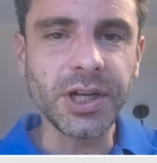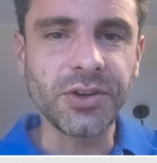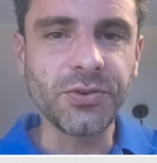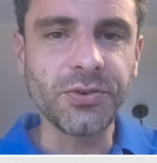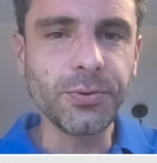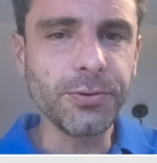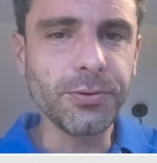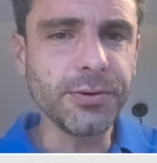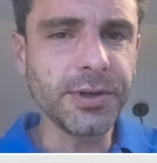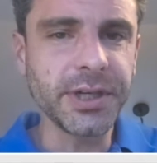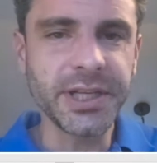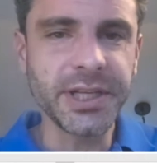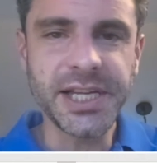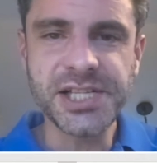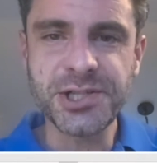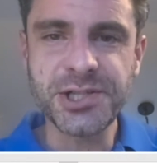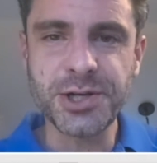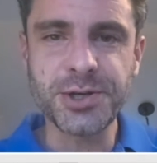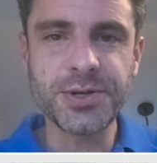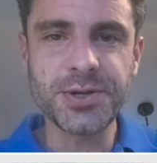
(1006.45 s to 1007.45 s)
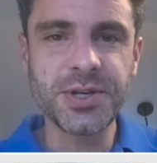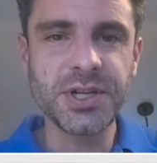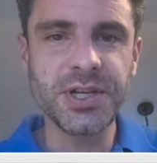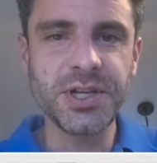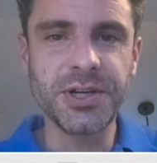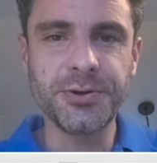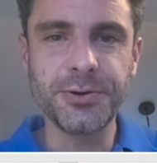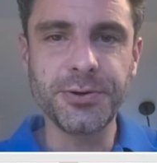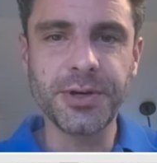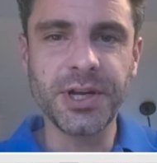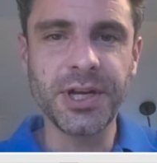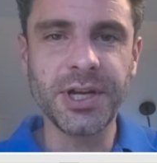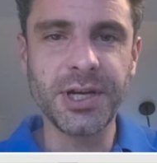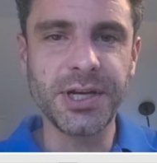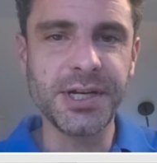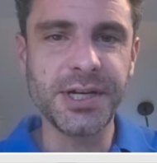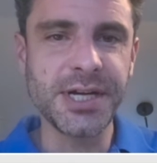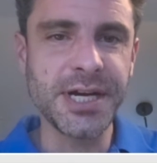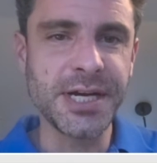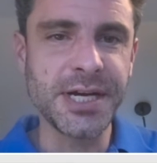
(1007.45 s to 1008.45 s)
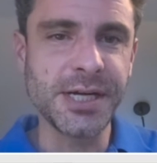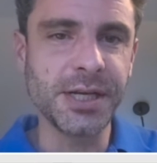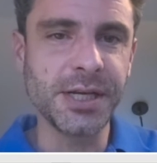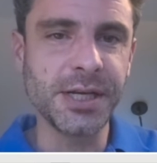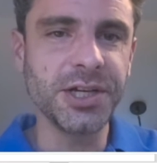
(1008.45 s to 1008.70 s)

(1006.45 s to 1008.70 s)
really just you can